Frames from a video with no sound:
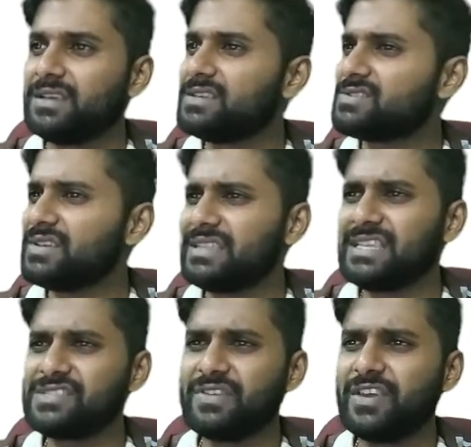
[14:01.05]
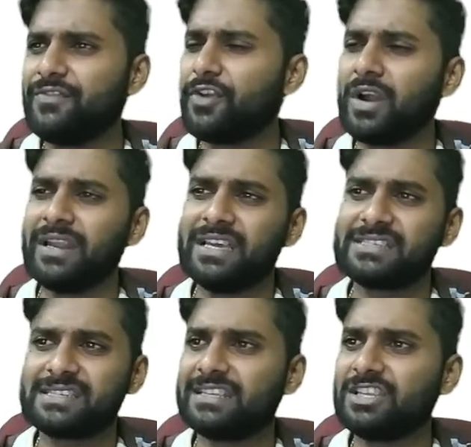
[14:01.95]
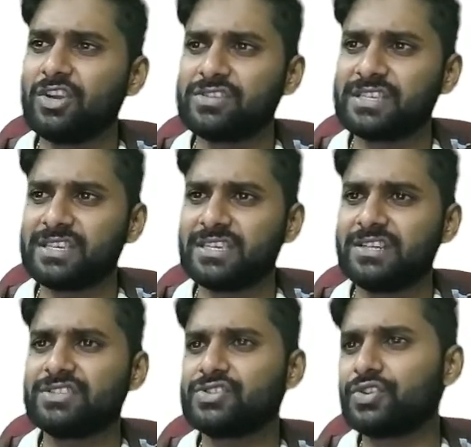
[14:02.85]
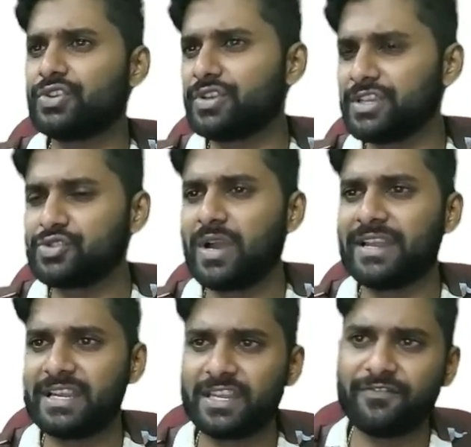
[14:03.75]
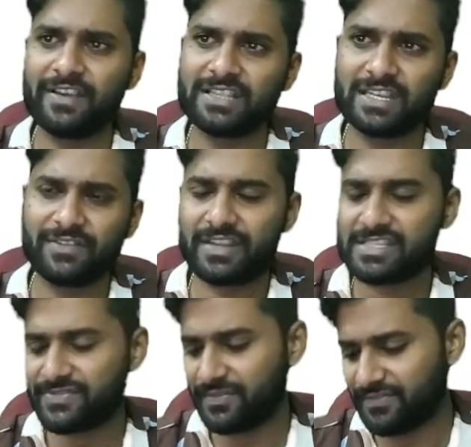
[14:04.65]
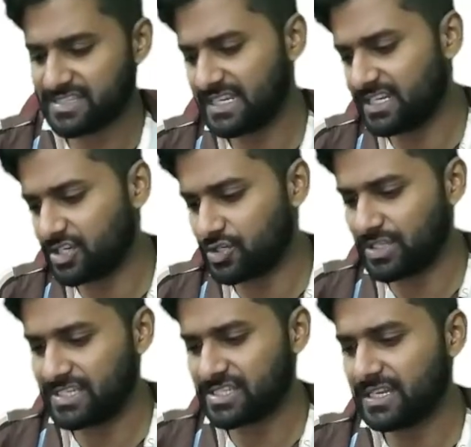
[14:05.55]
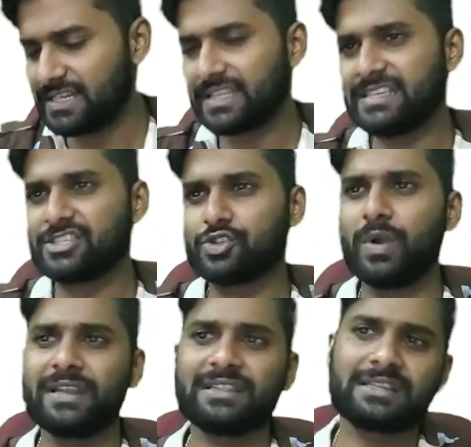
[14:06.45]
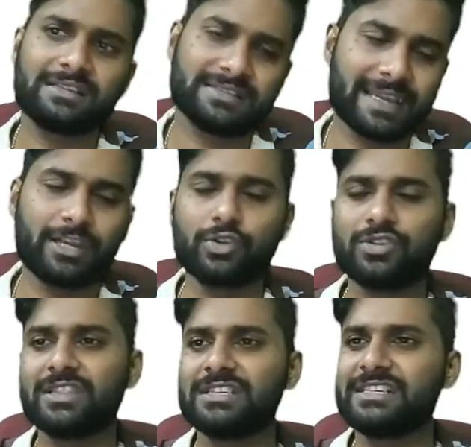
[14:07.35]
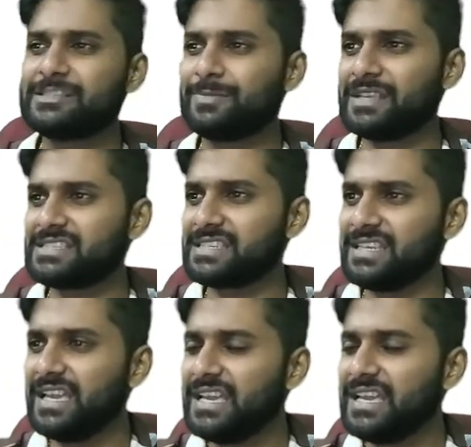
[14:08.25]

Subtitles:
So in this way, if you understand the logic here, so you need to identify the difference from first letter to the letter is 2 and second to the third is plus 3.